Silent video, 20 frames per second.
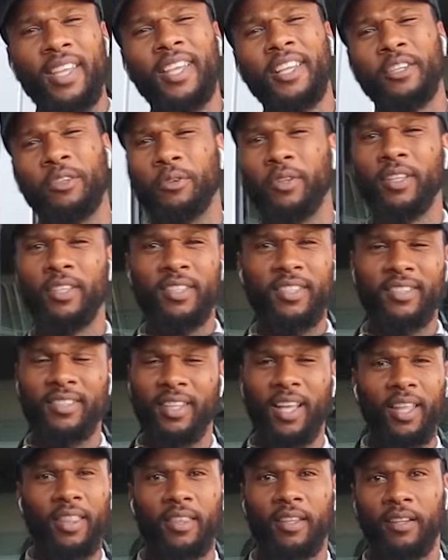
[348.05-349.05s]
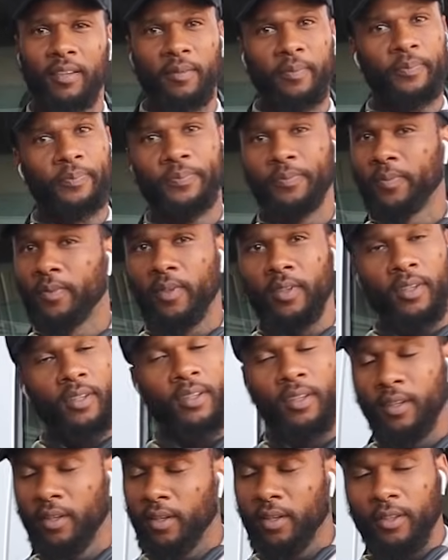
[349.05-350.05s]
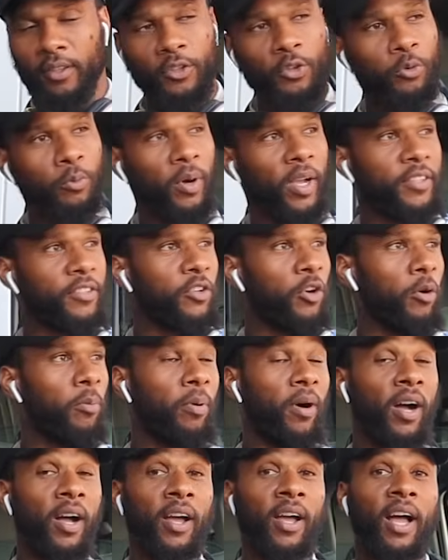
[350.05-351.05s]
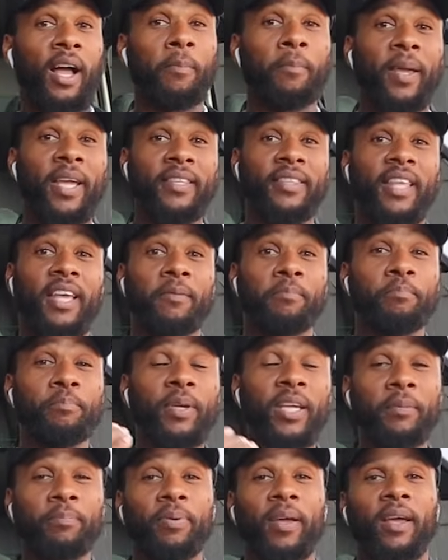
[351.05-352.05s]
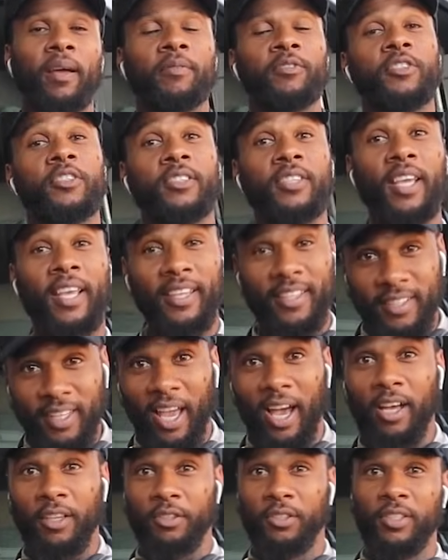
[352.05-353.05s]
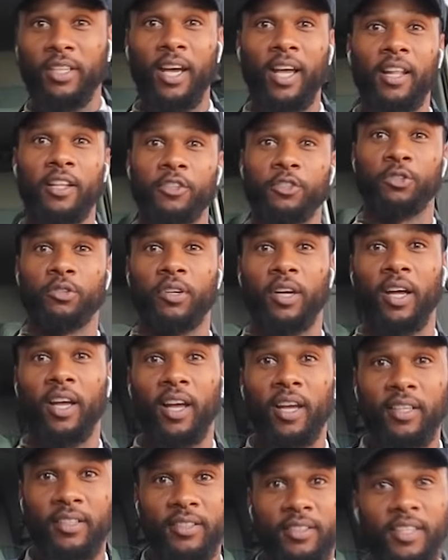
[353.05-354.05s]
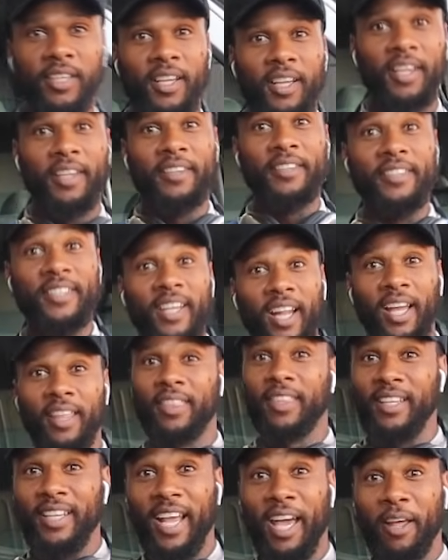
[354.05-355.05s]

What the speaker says: he could do this. It's nothing. 2 months go by. I made that big pay, $6,000, you guys. Nothing.